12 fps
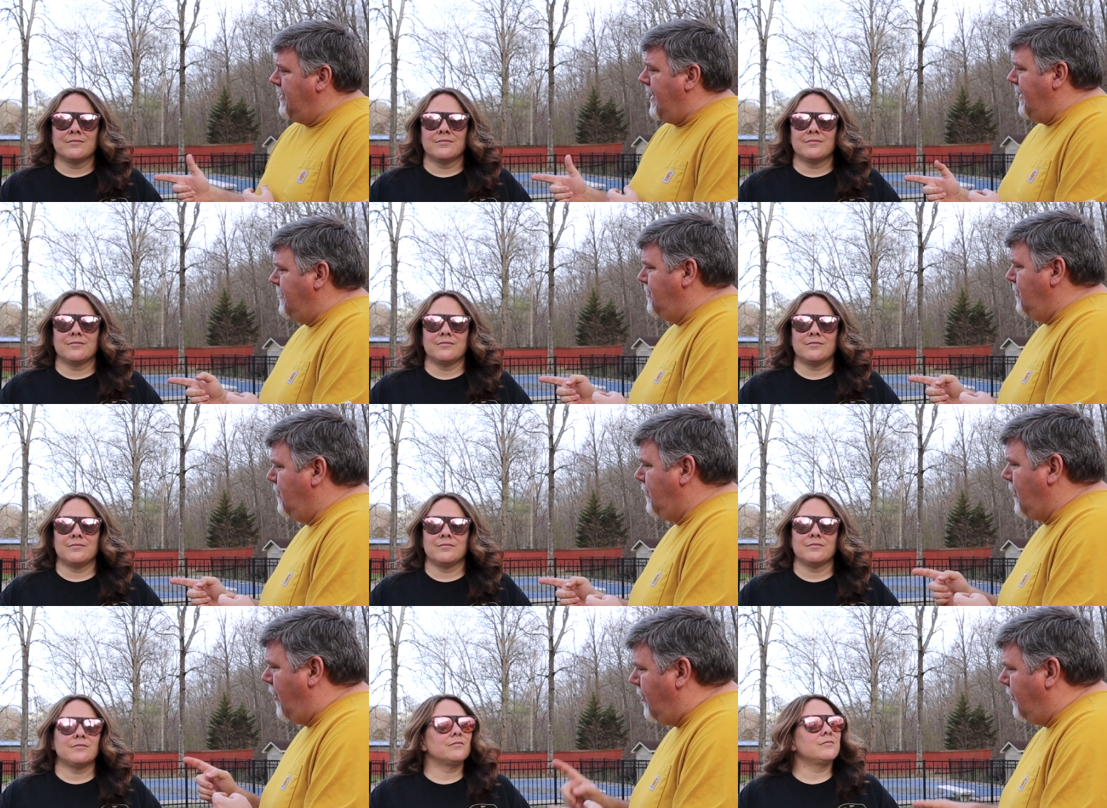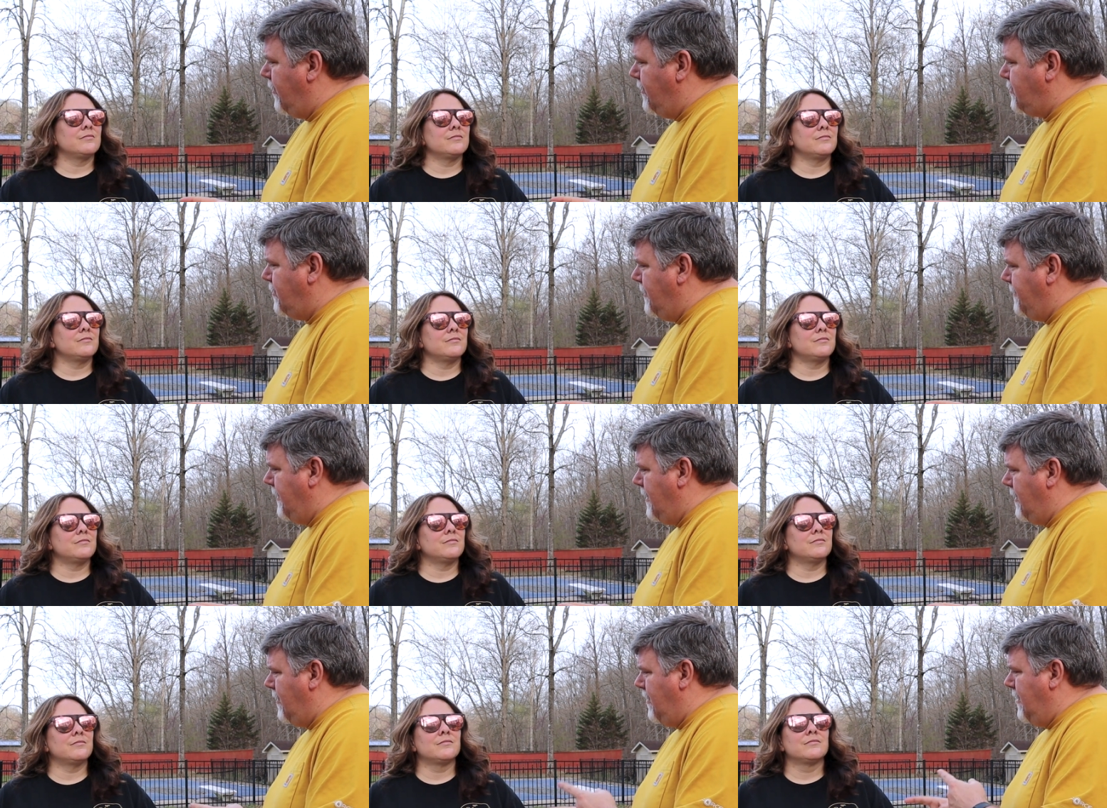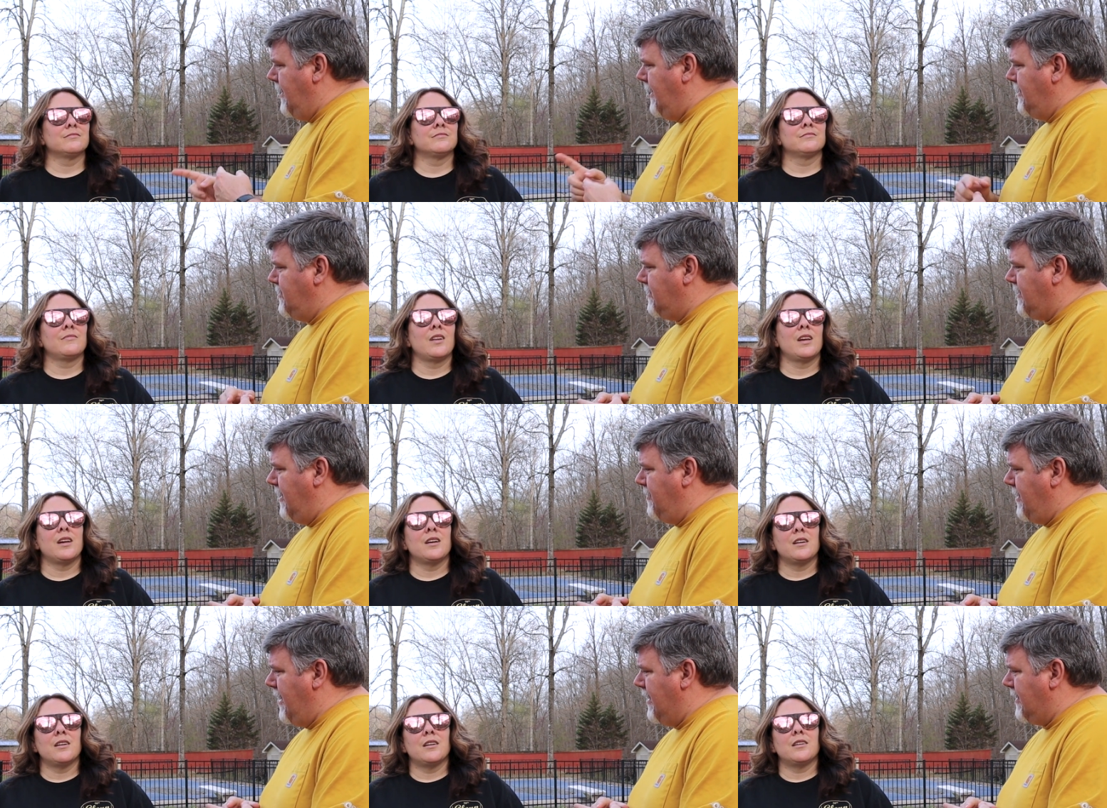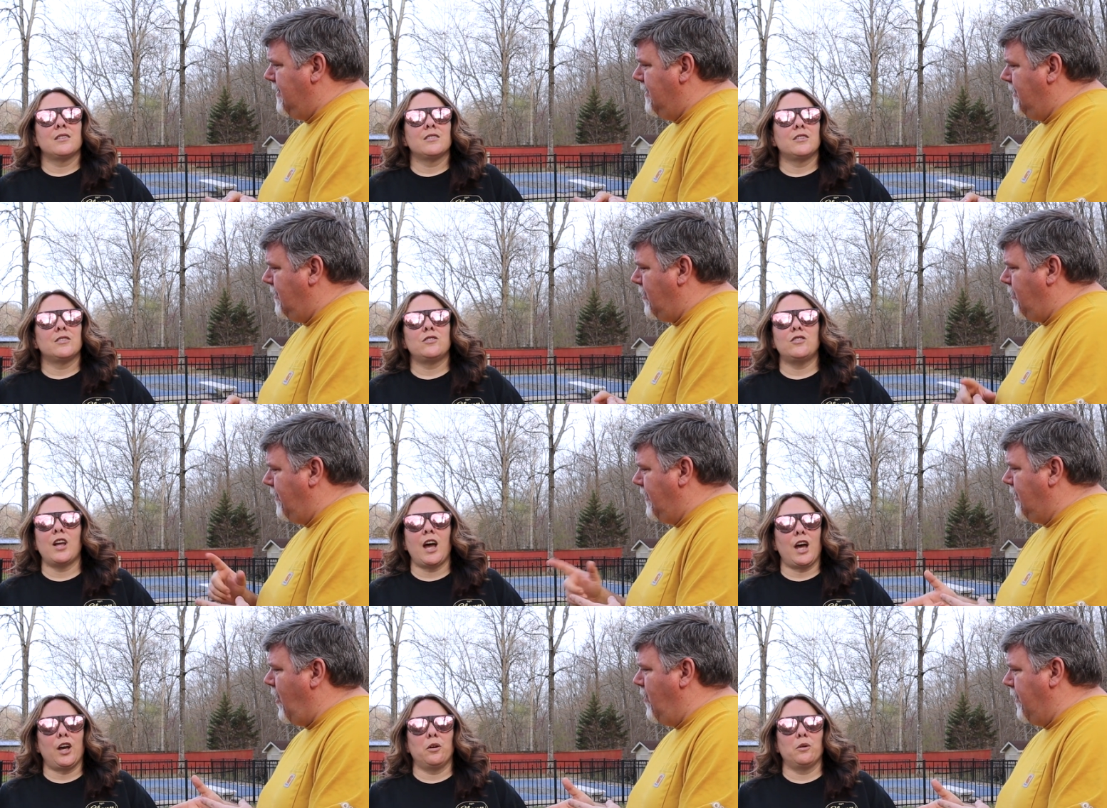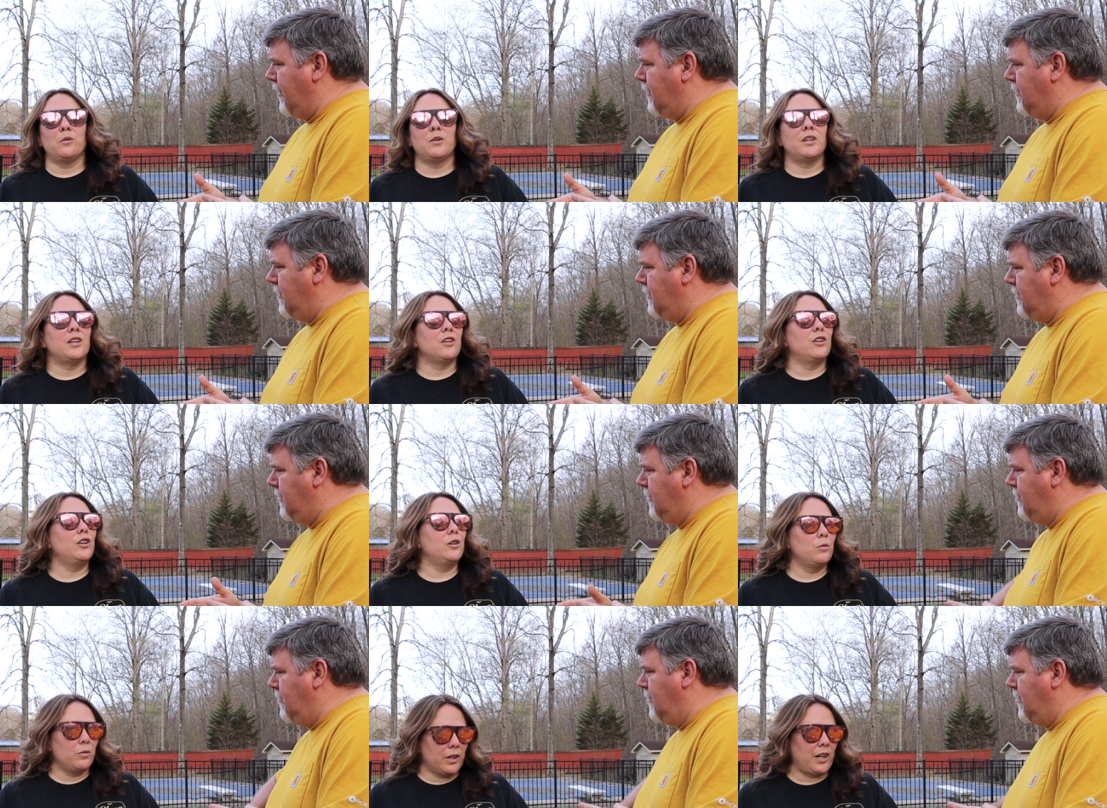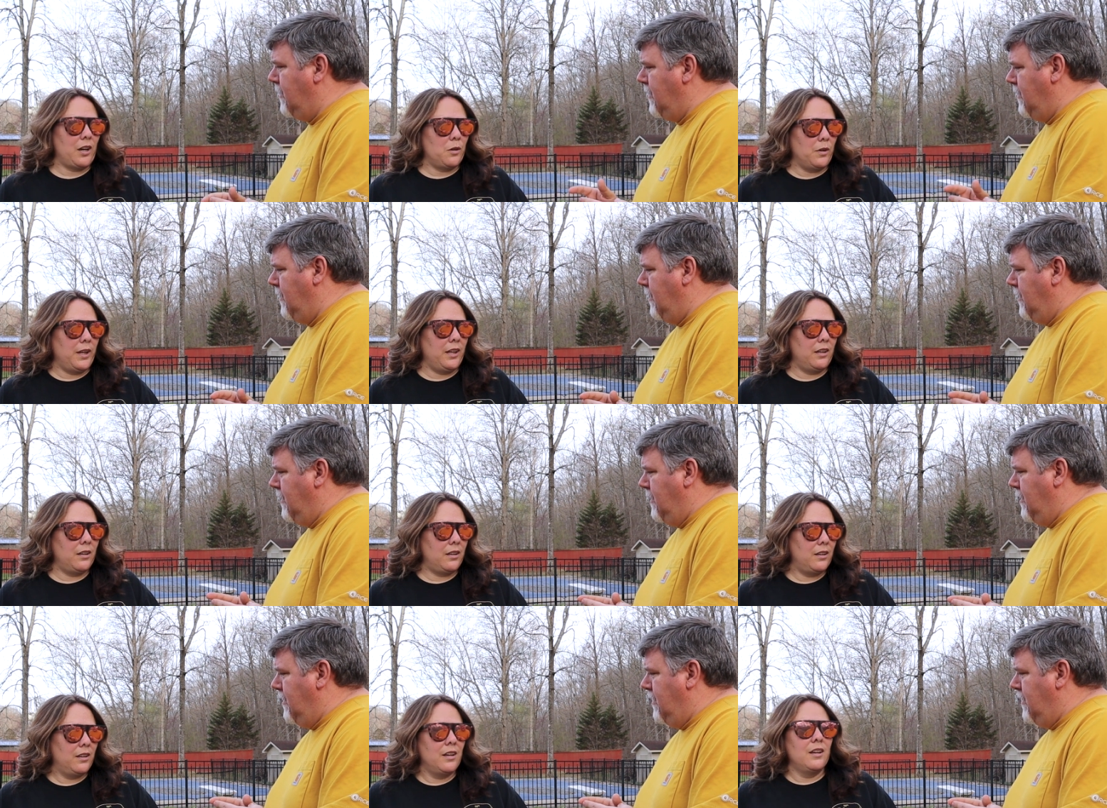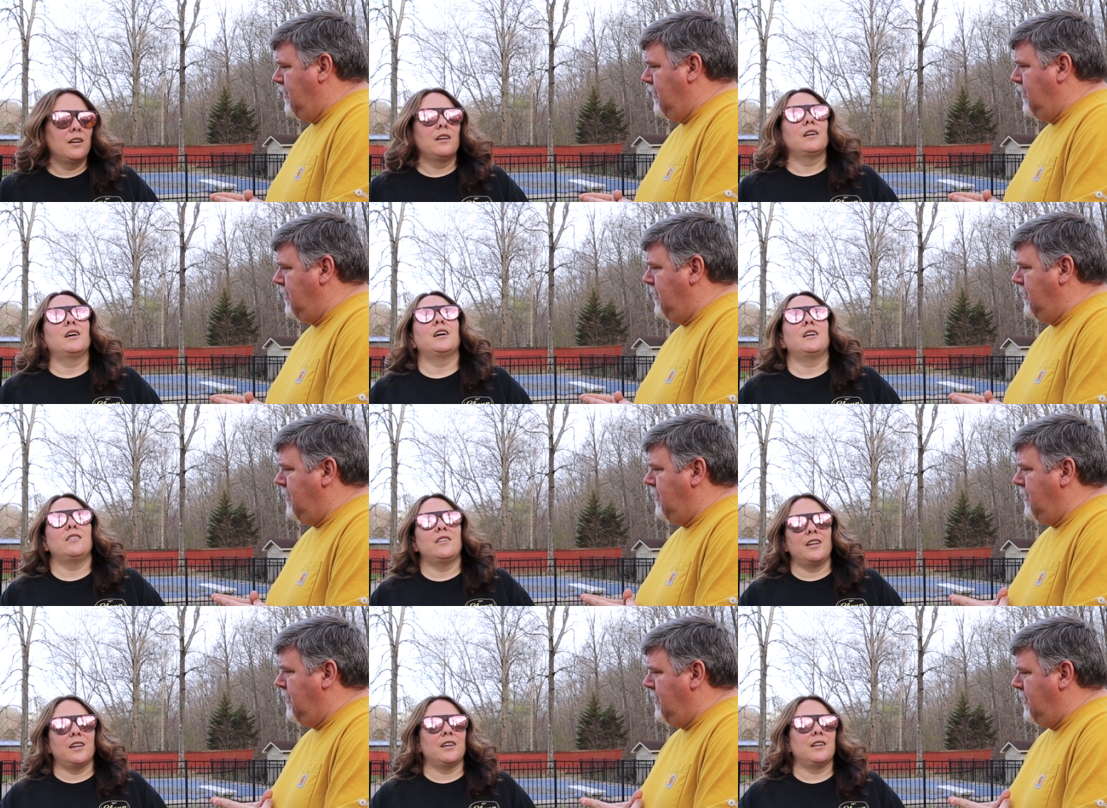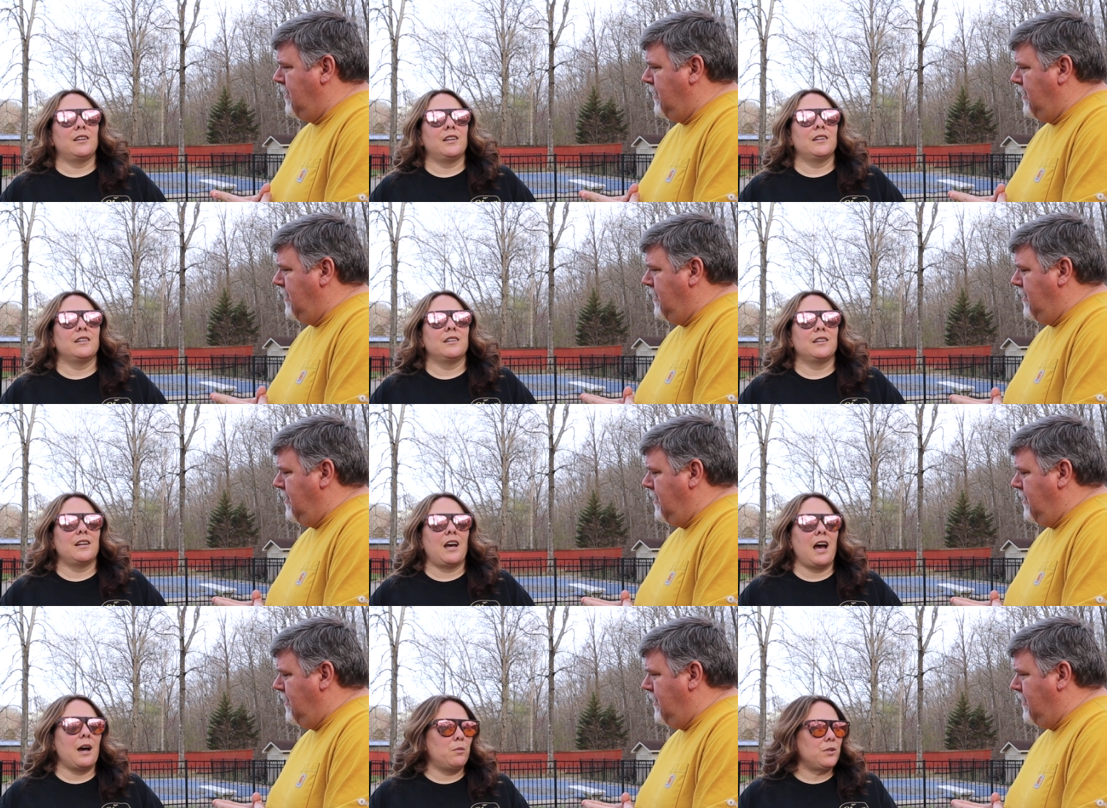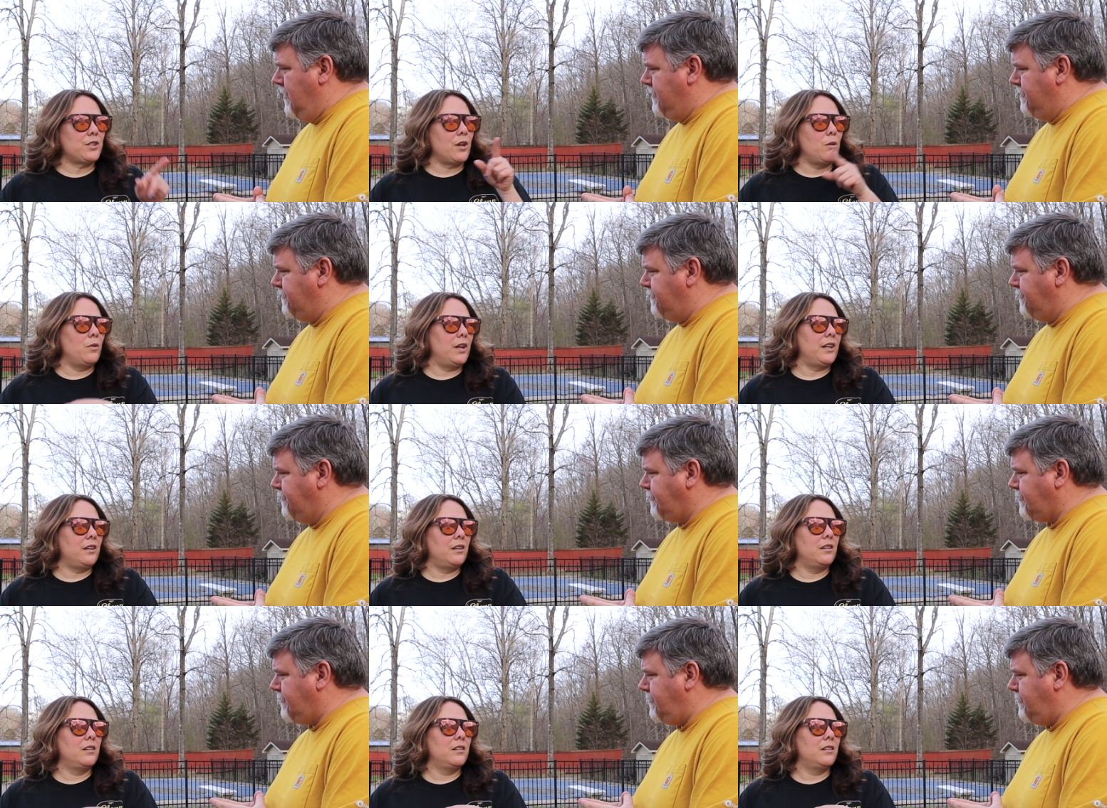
Speaker 1: Had you gone on the trip yet and just gotten back?
Speaker 2: Or were no, you going? You were going and then I was going